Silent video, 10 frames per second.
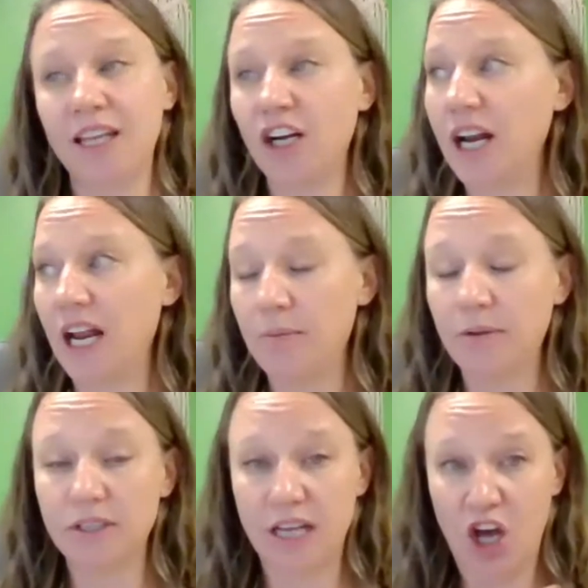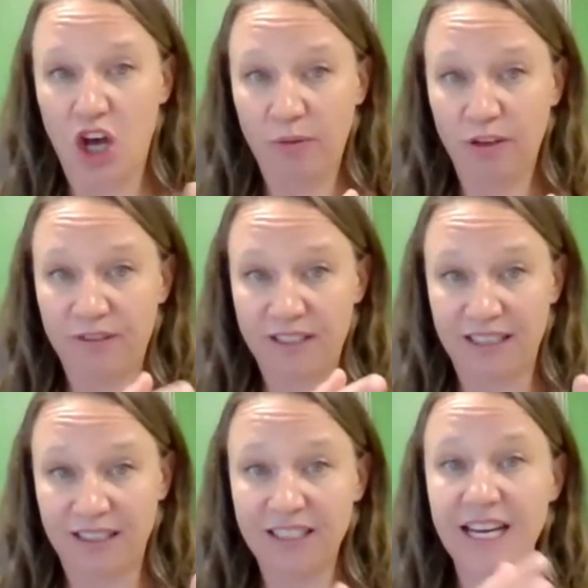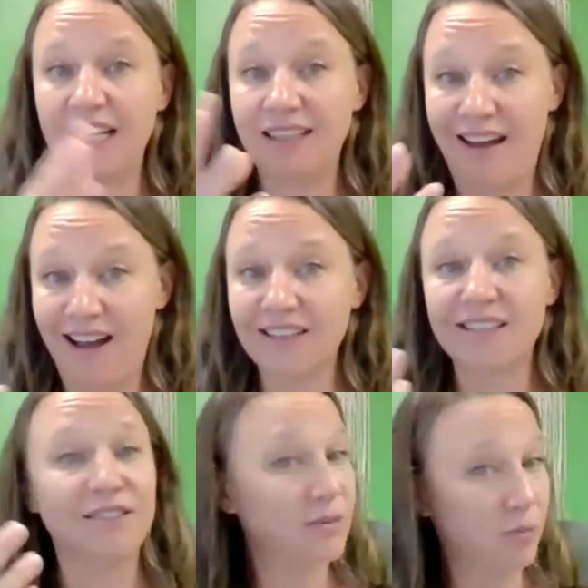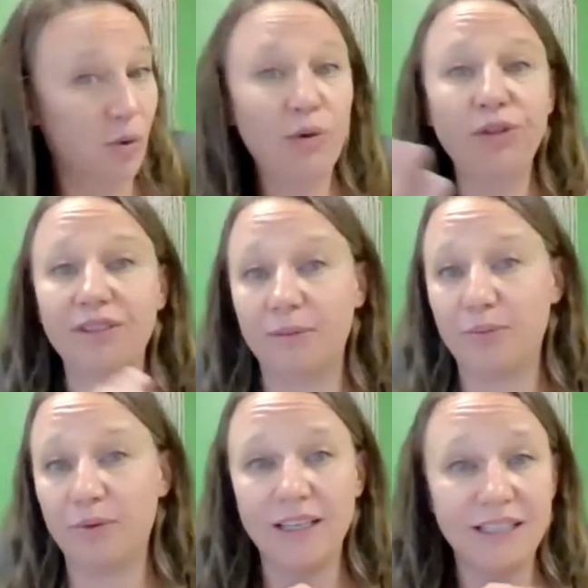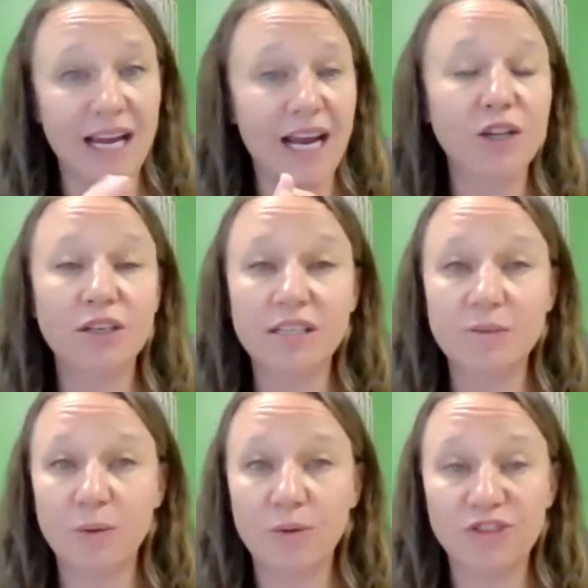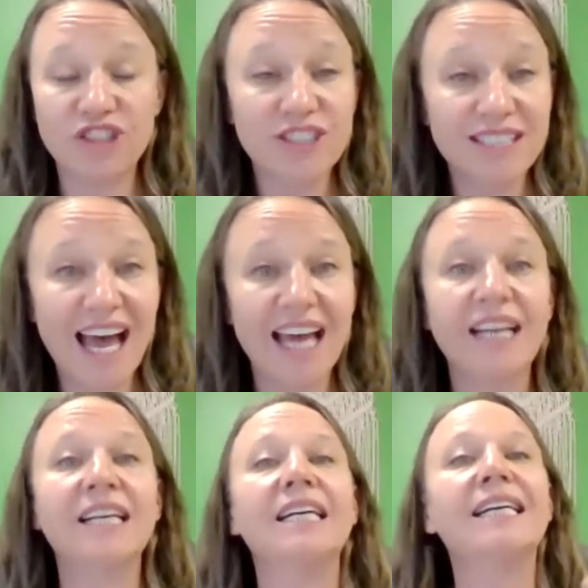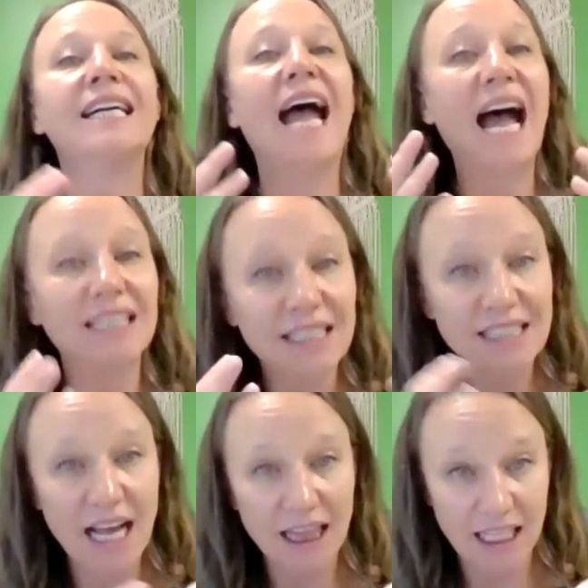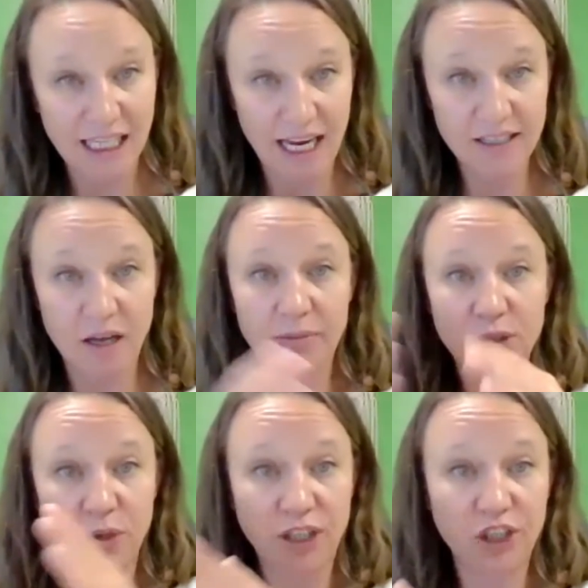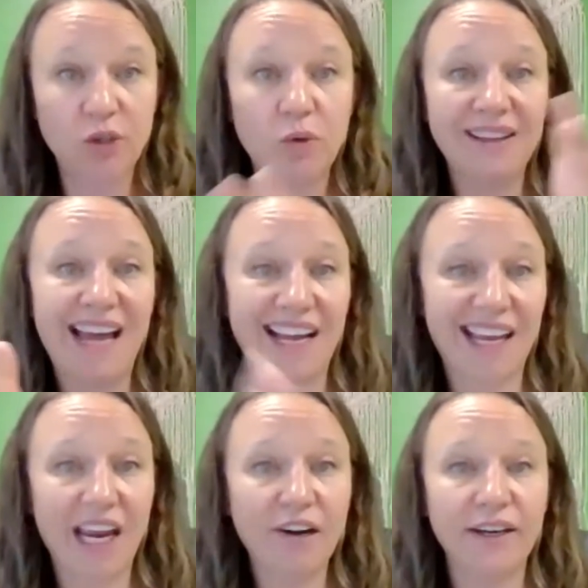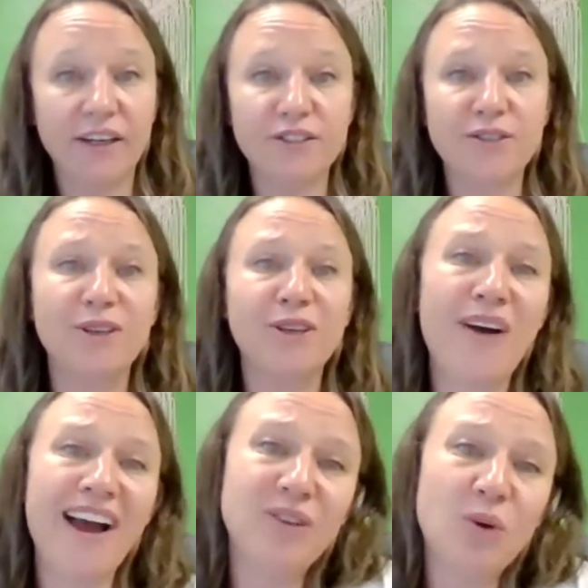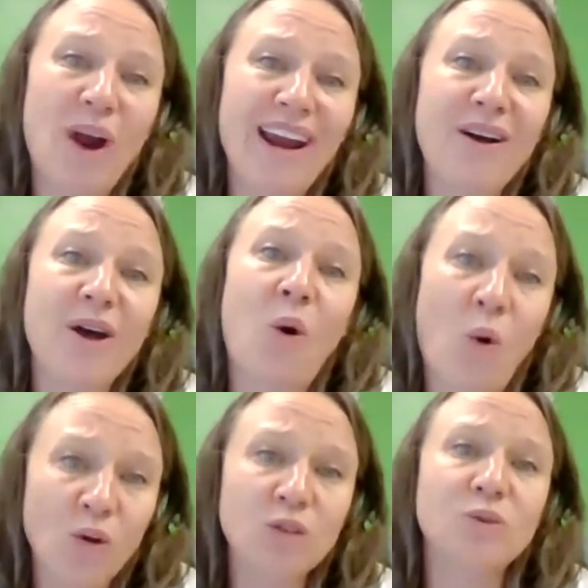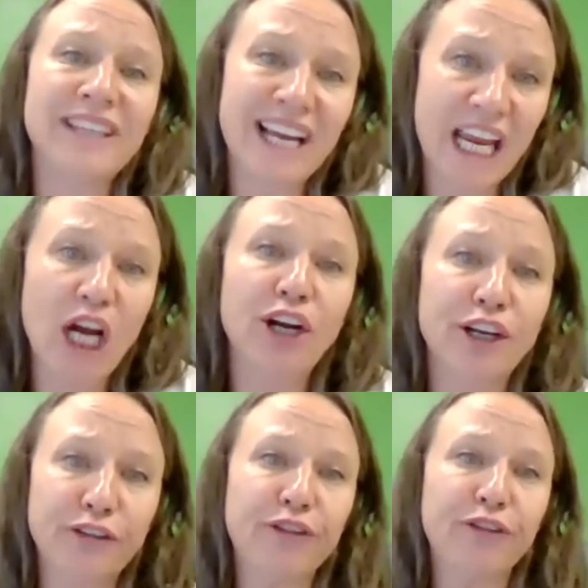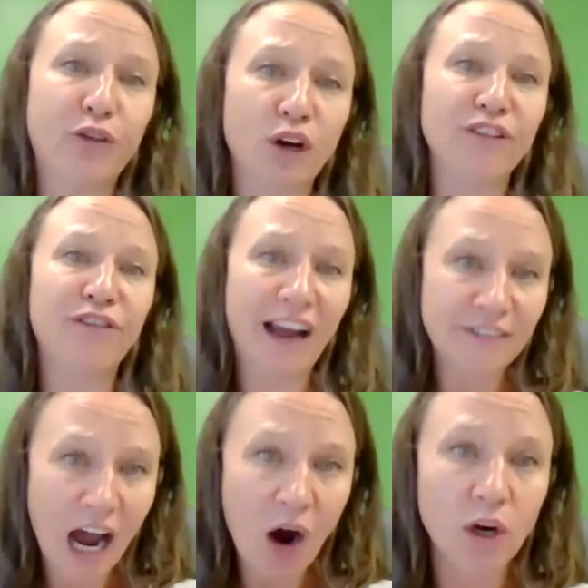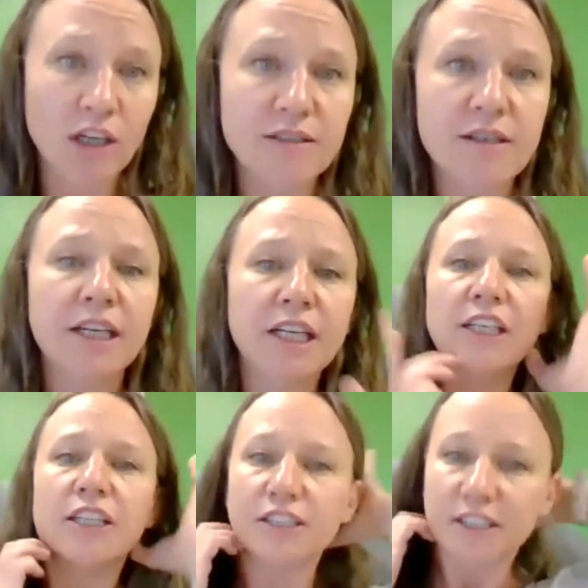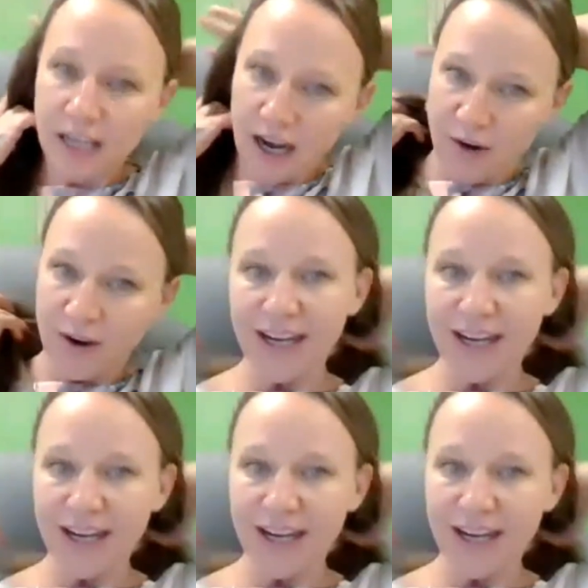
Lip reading: they're able to help you facilitate and act as both Brandy and Chris both just said, act as that liaison between you and that carrier. So you don't have to wait on hold with that carrier for 45 hours. So